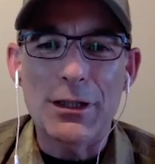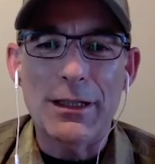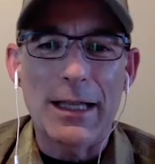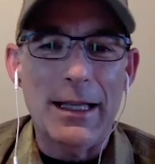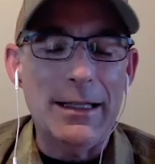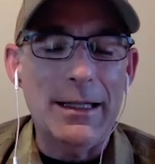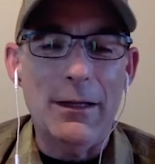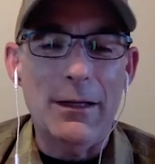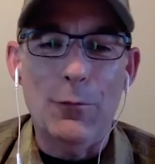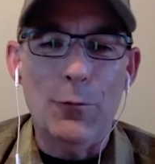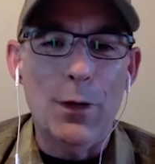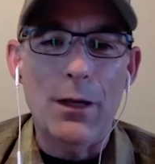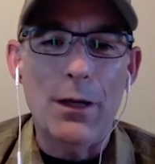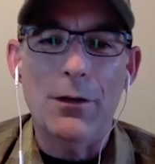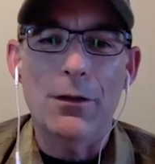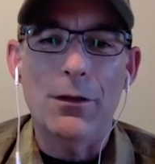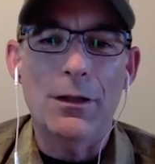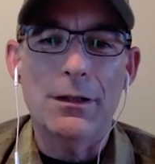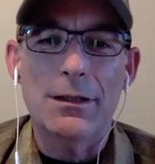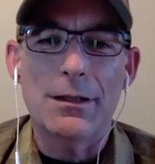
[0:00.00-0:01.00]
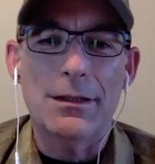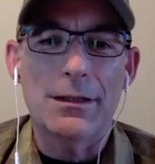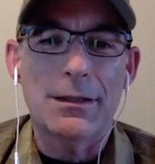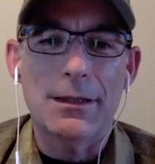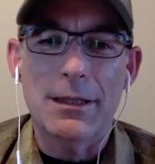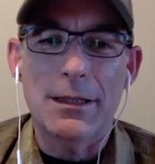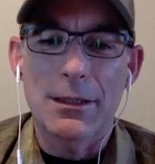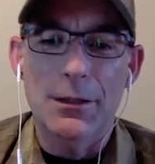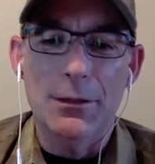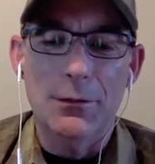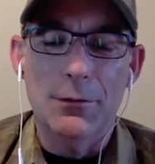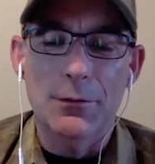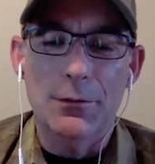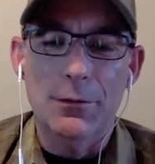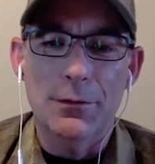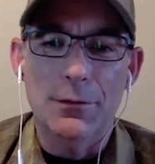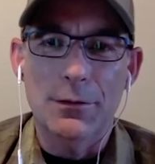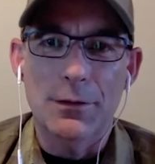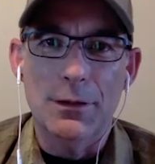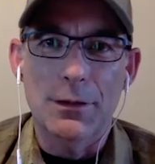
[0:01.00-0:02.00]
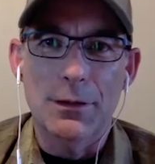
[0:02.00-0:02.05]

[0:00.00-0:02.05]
just, and then whether it's, you know,